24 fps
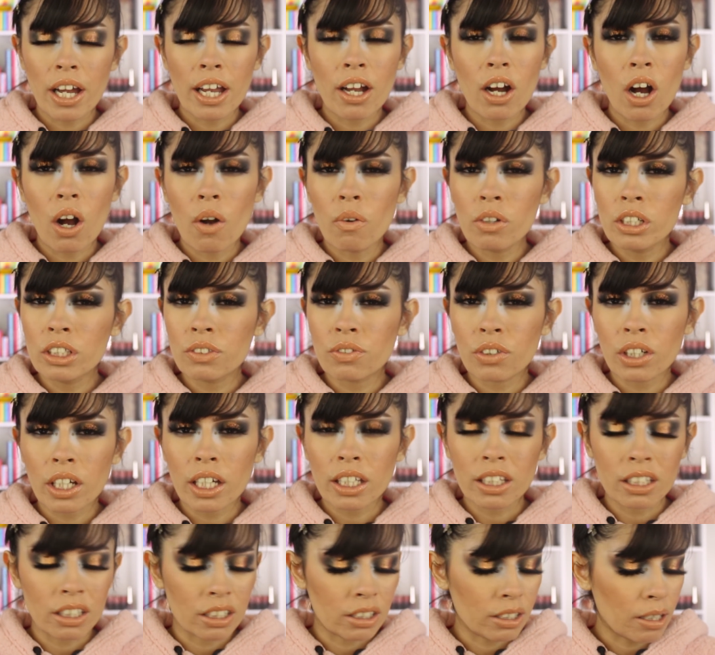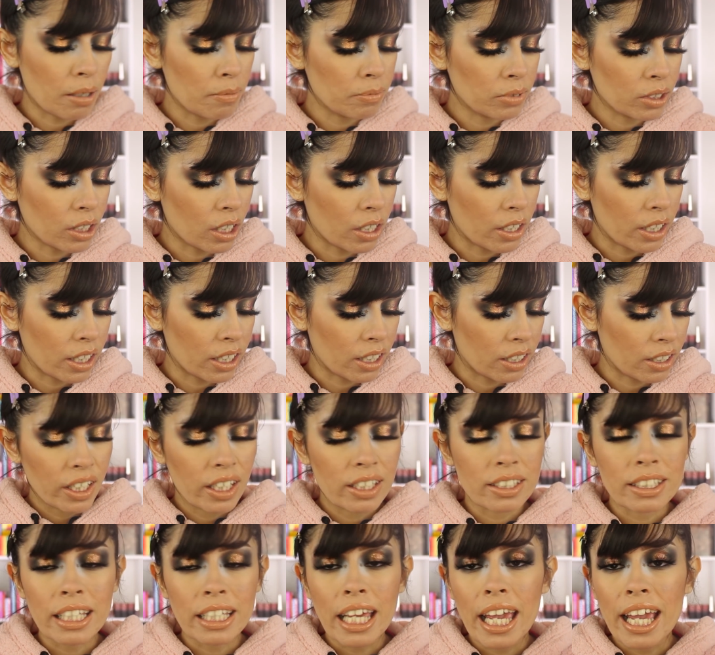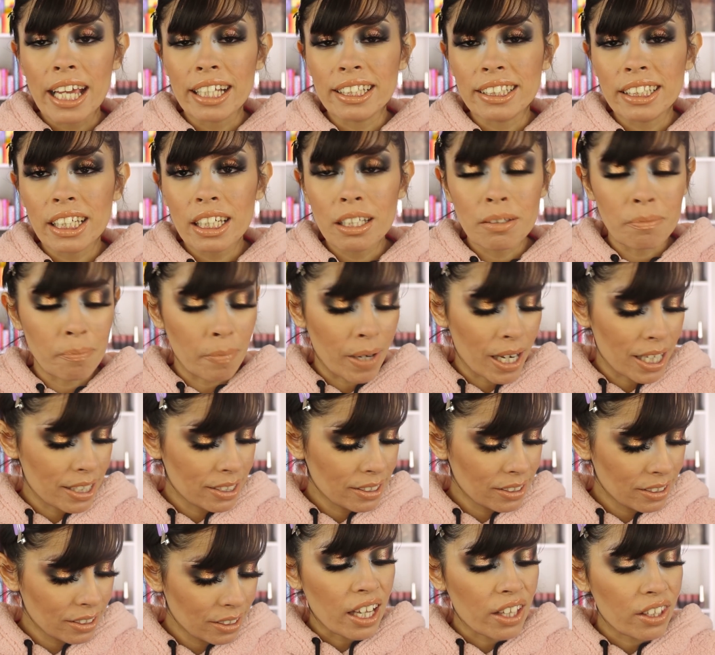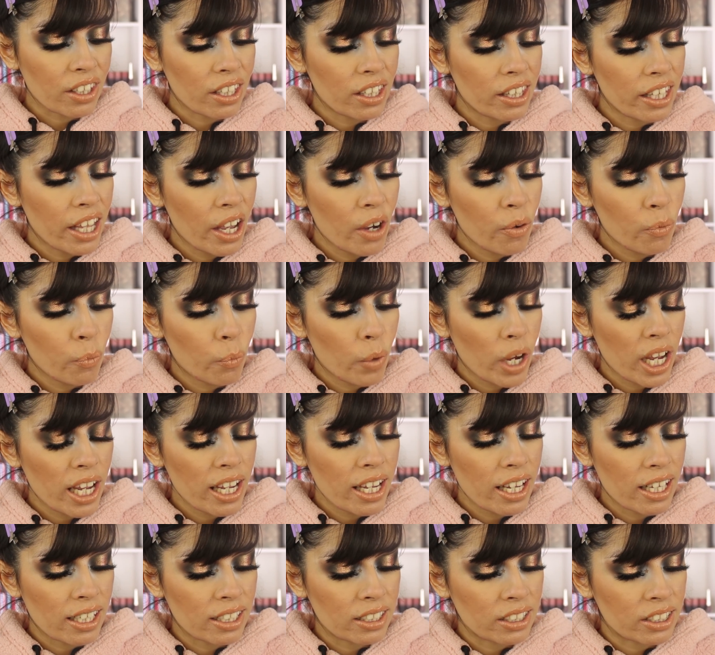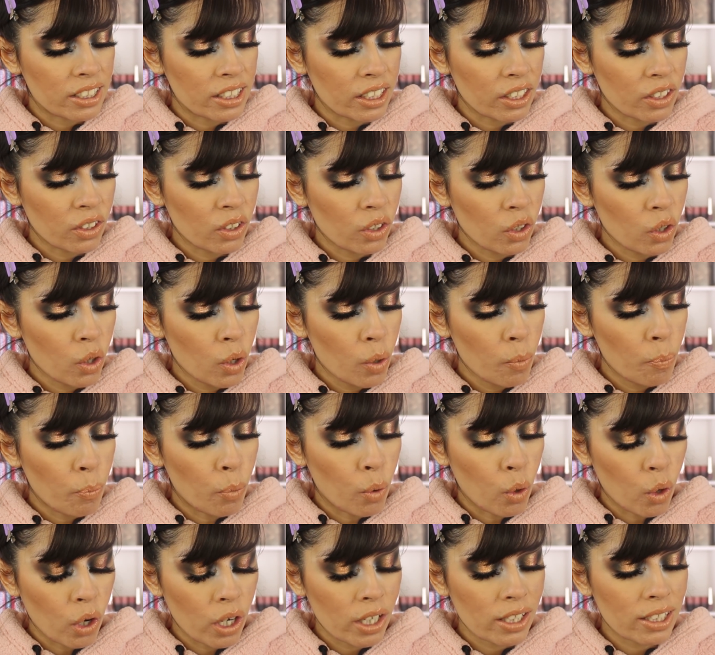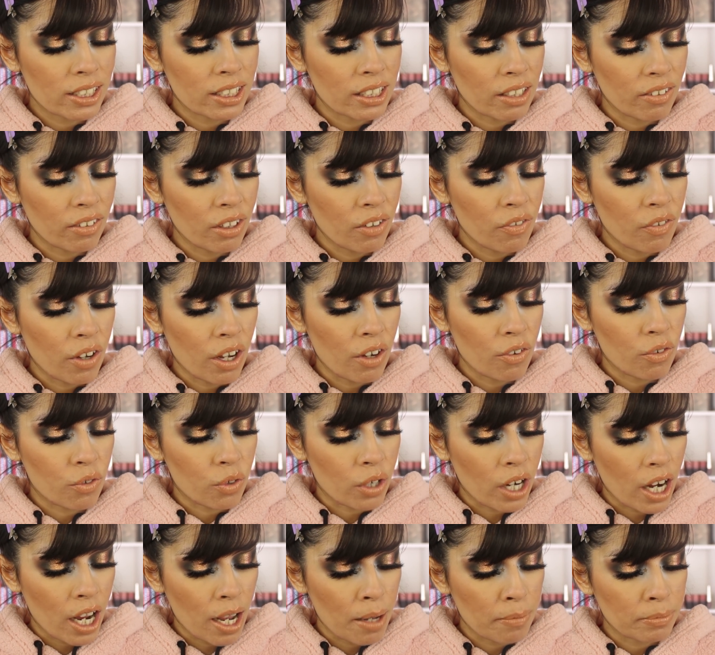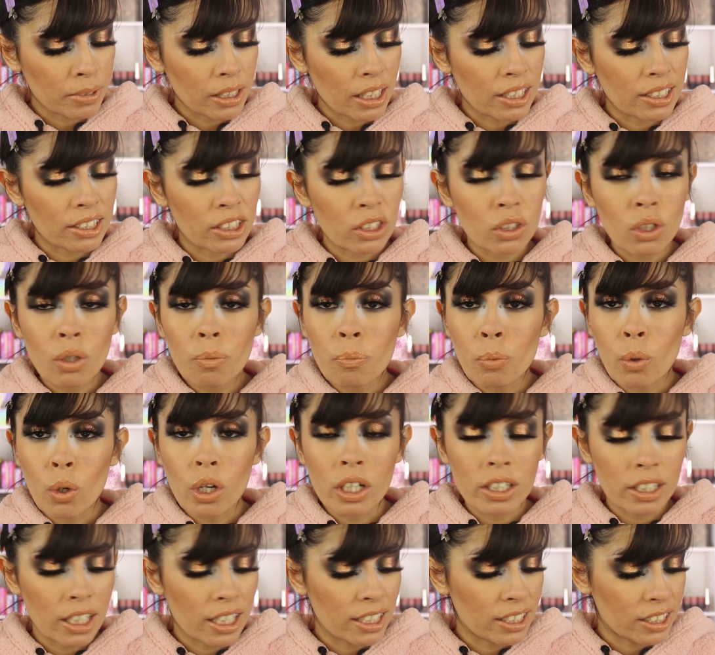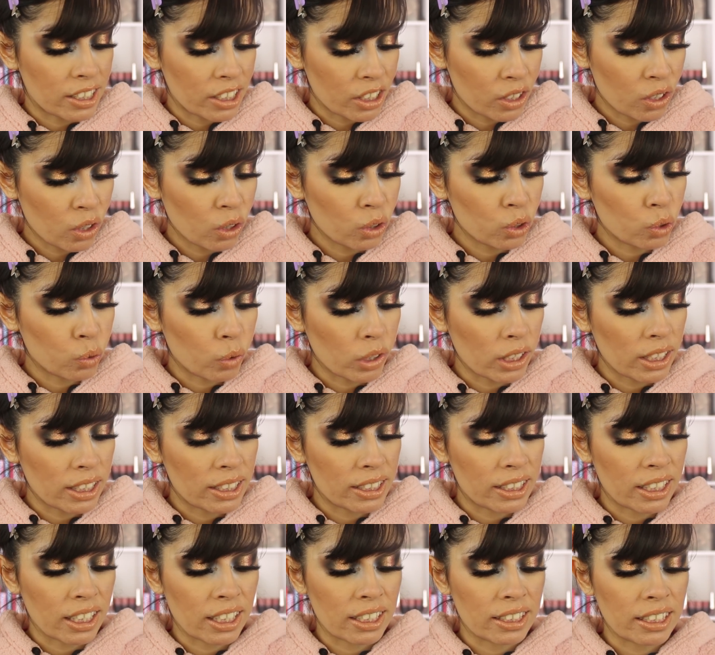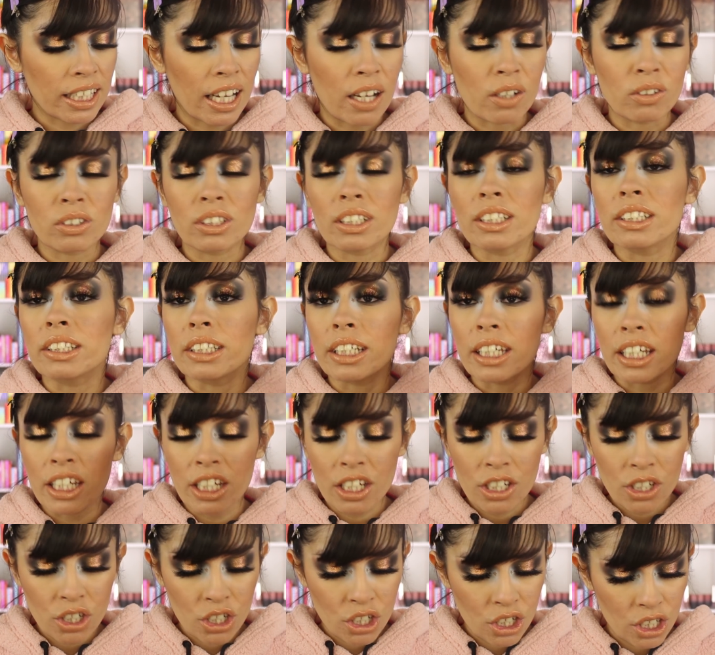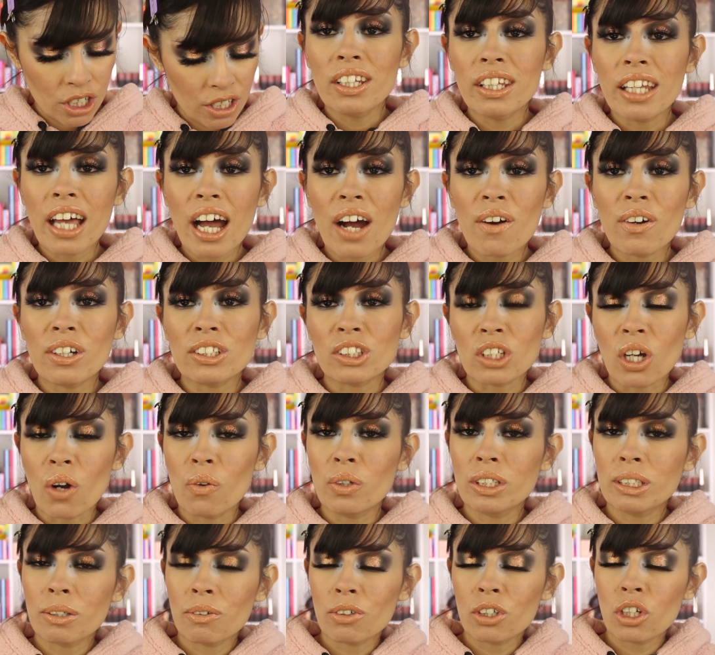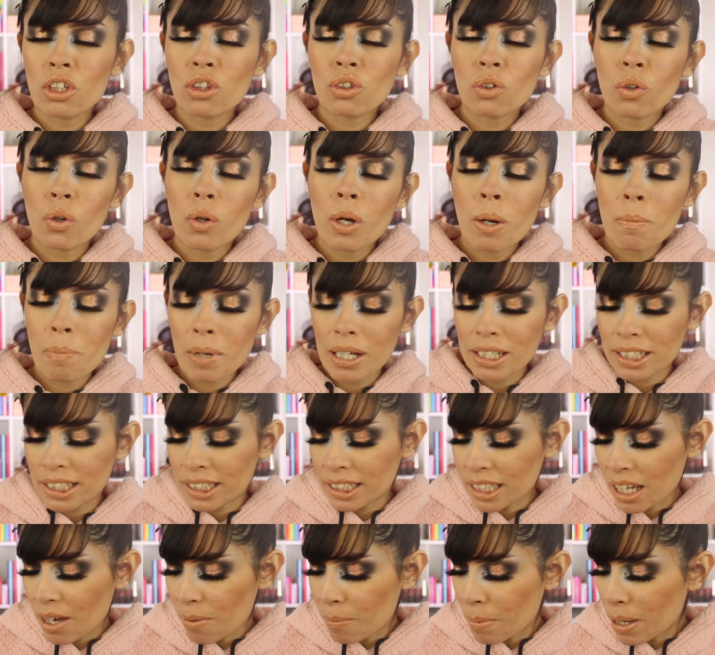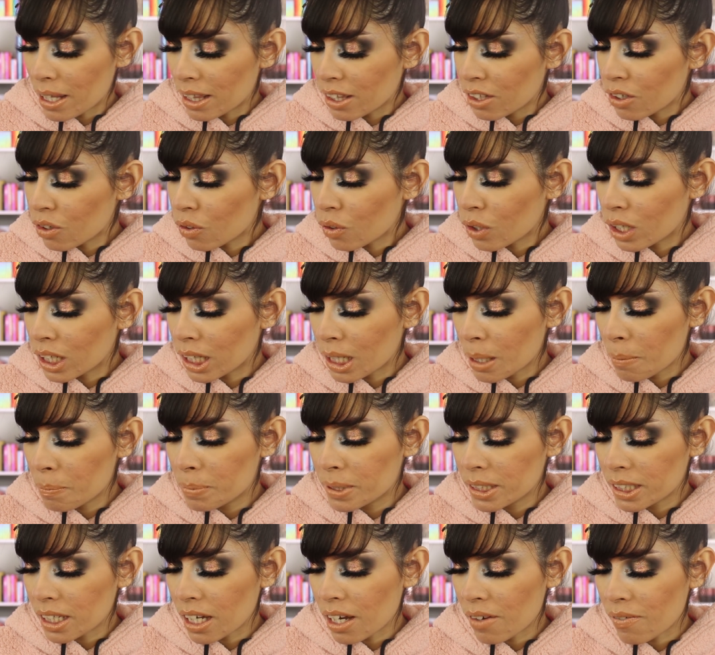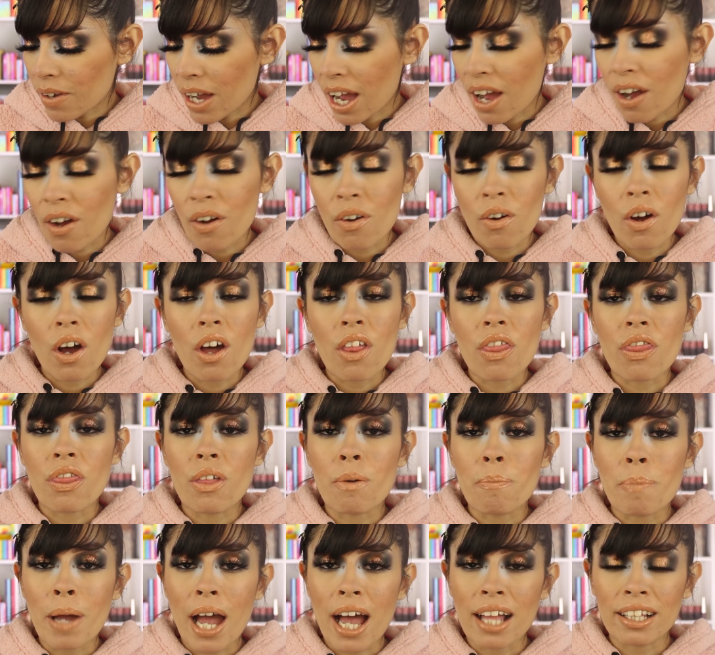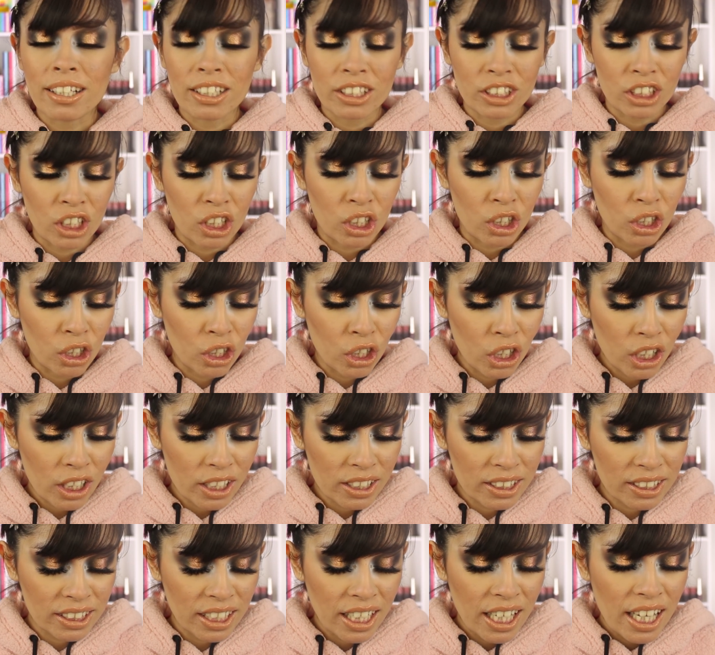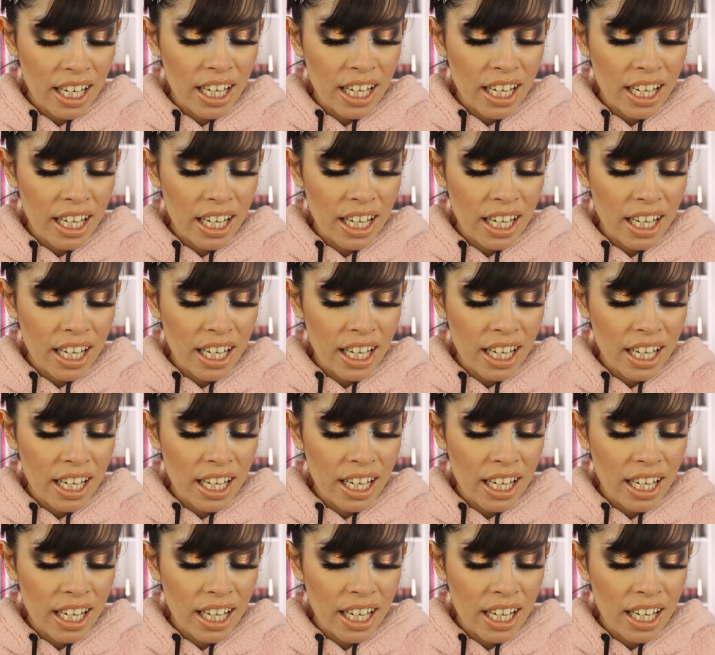I always forget this, I'm sorry. It's 18 months. Now the net weight is 0.75 grams, 0.026 ounces each. Now as always, I'm gonna throw up some little clips of how the palette looks.